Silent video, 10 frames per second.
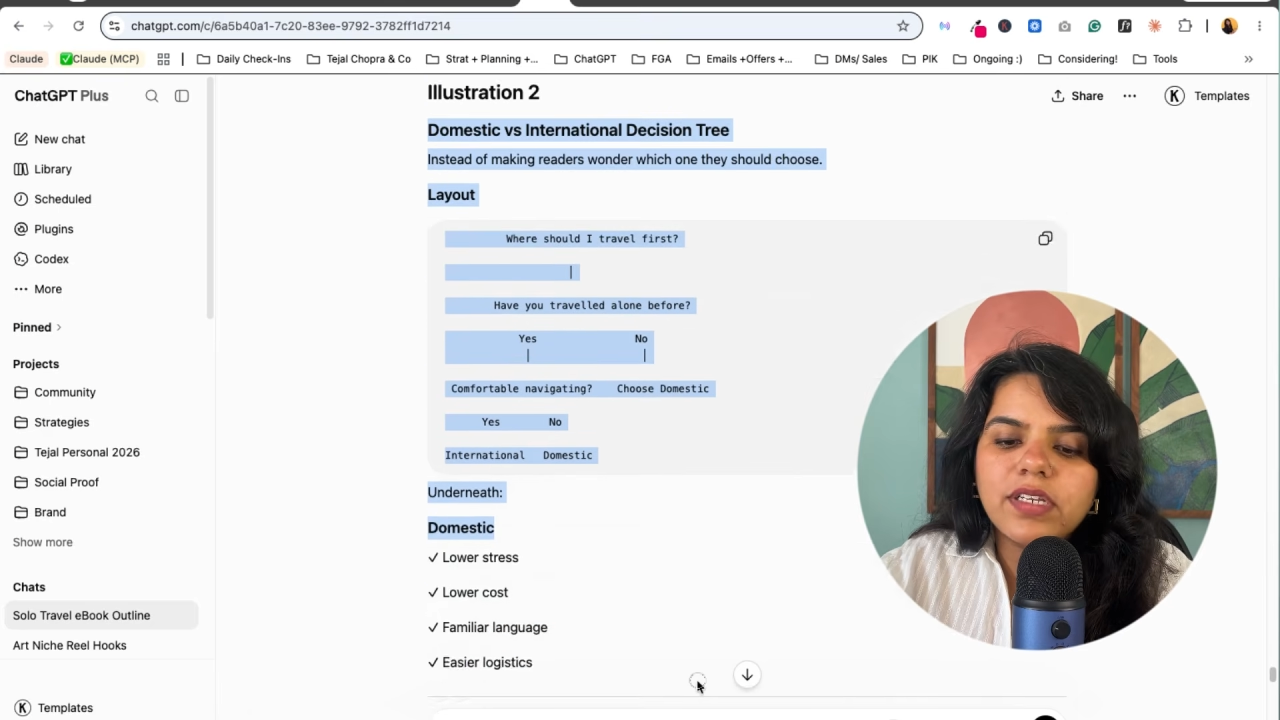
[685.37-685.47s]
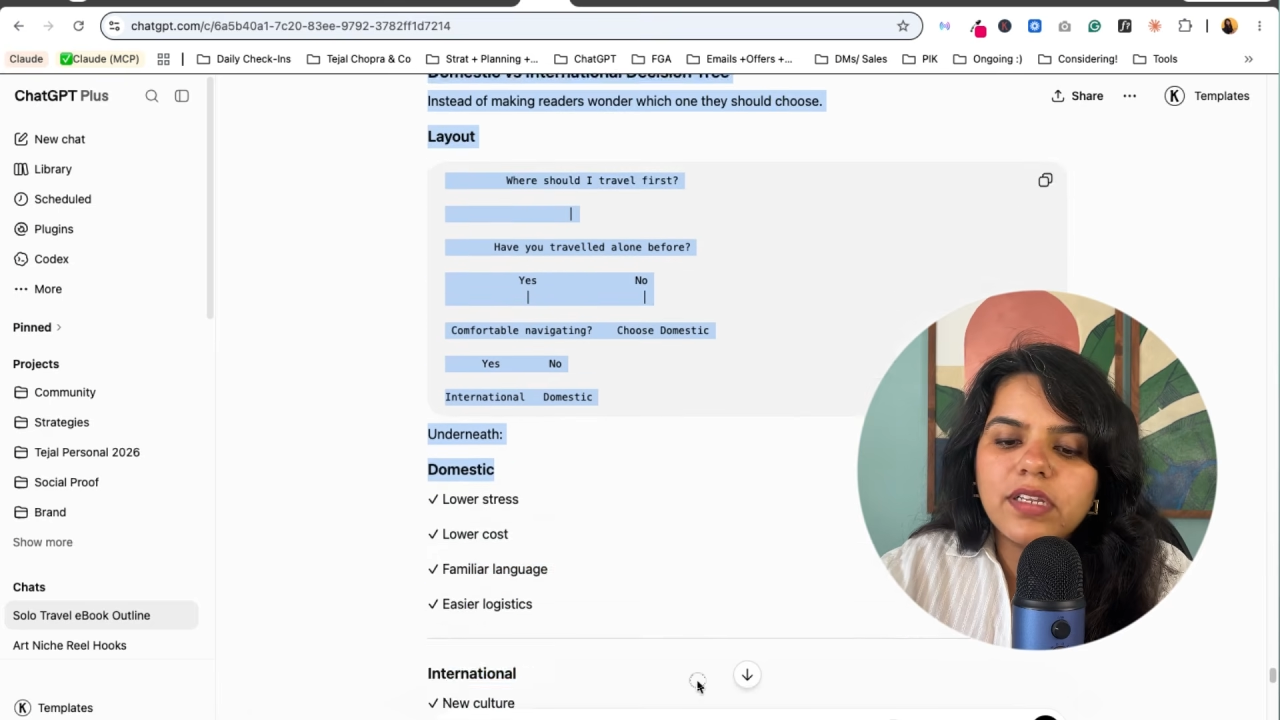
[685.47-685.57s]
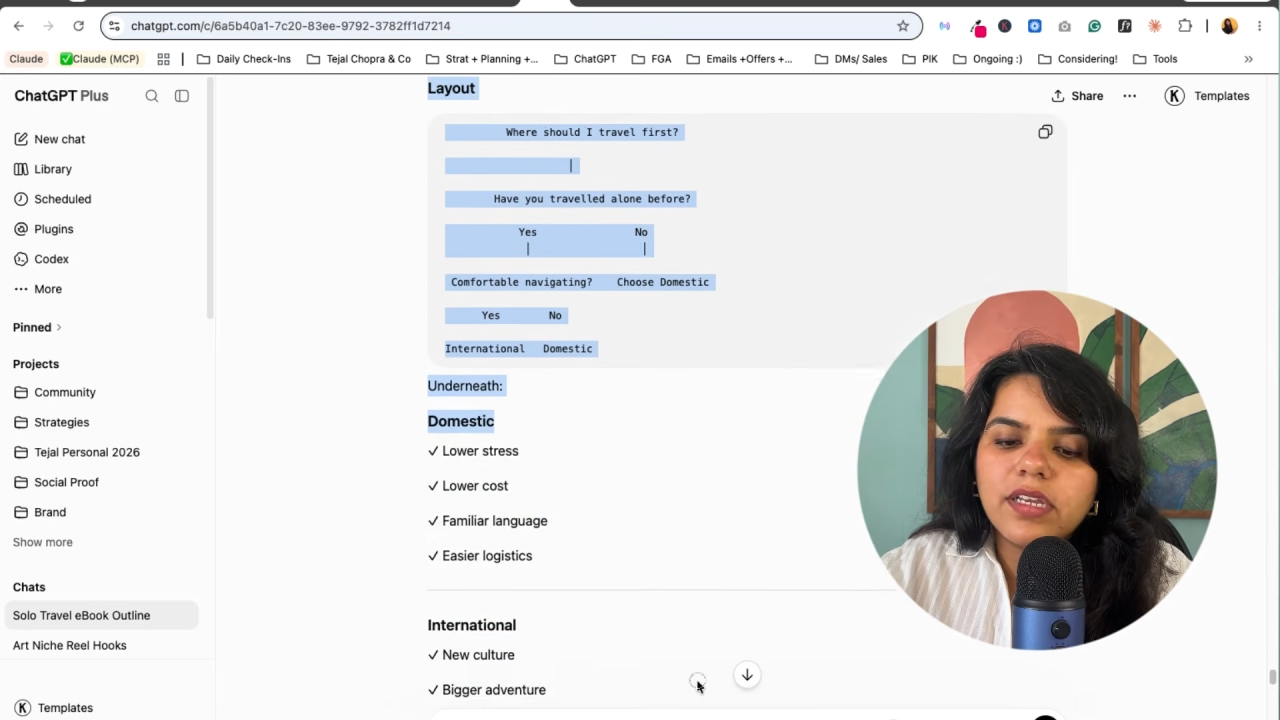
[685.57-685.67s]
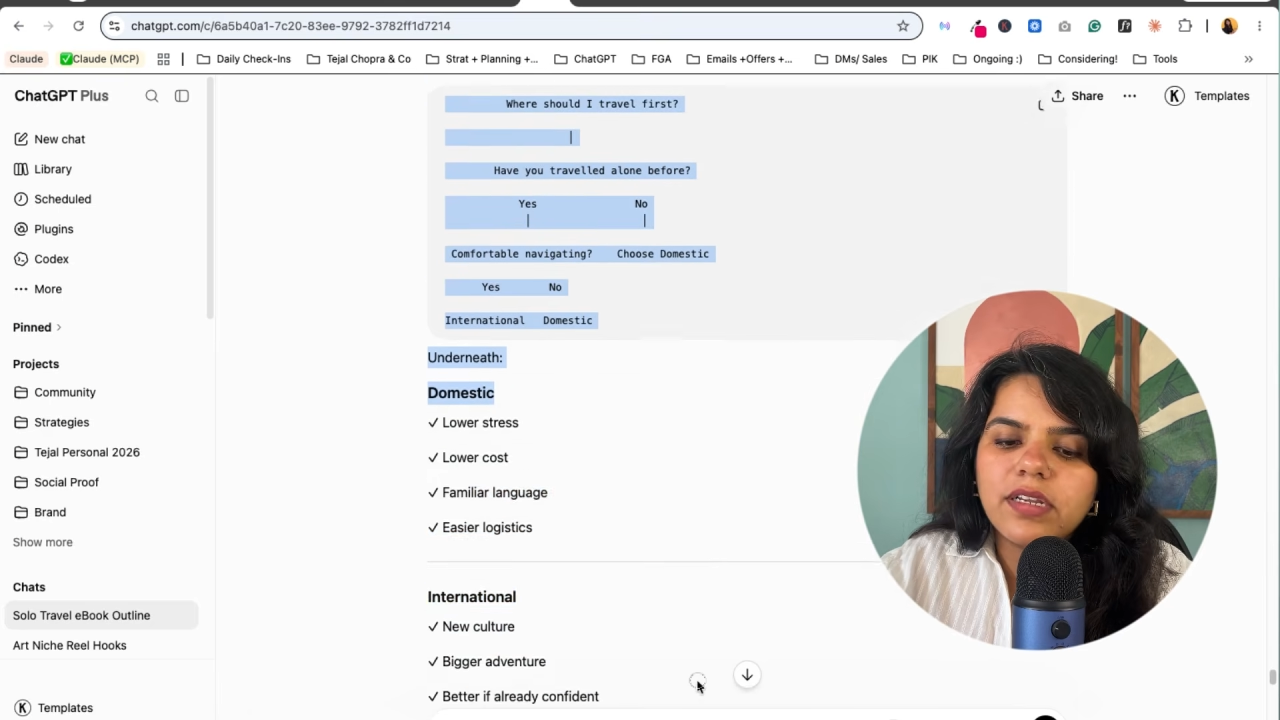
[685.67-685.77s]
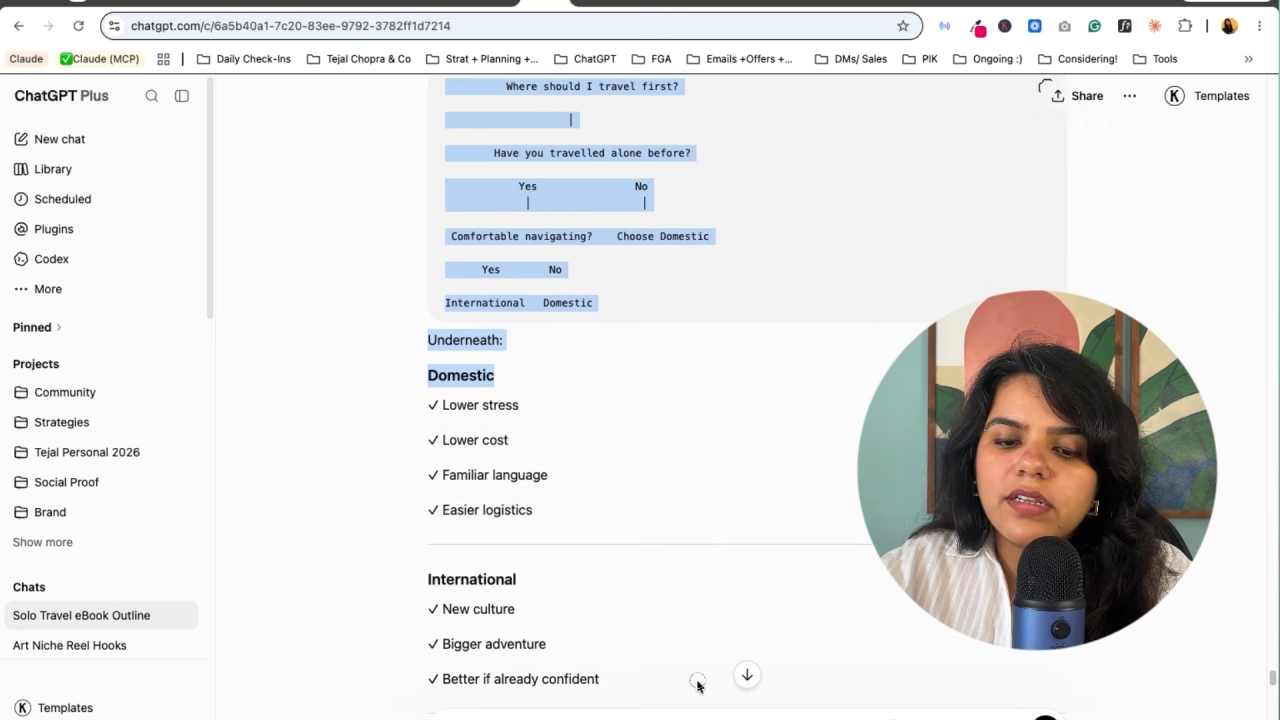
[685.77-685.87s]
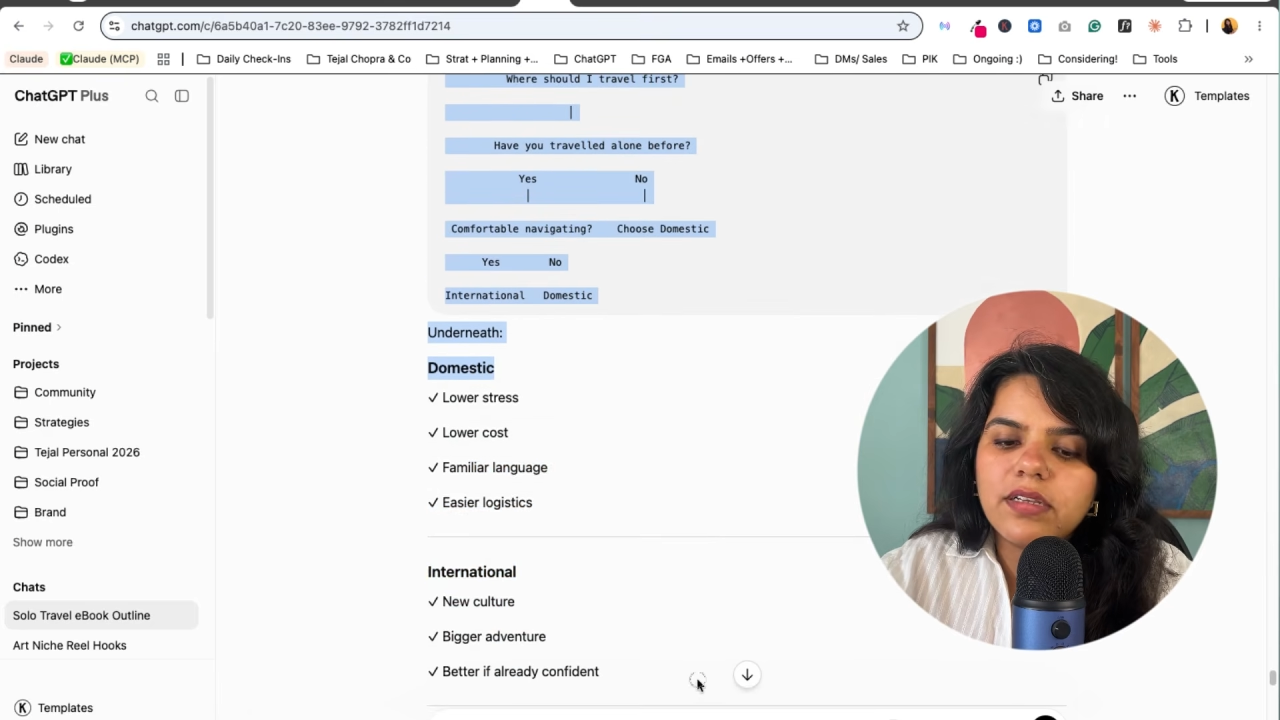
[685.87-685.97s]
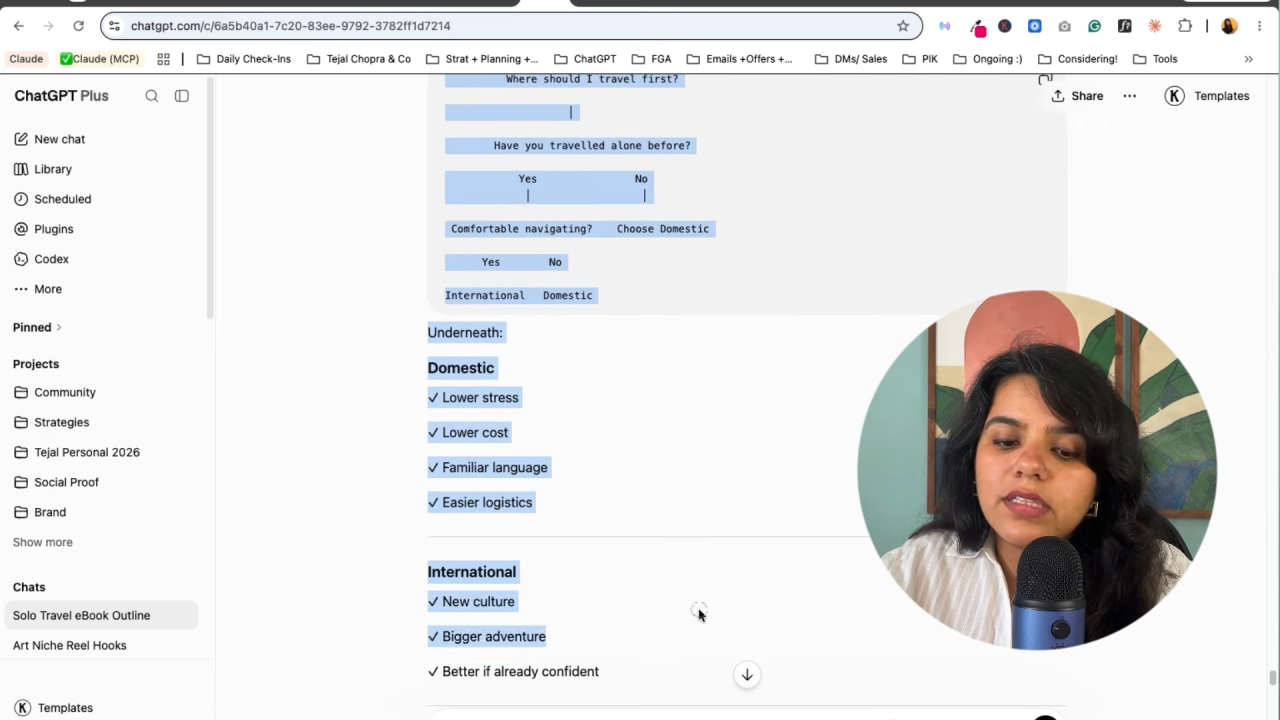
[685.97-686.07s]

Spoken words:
create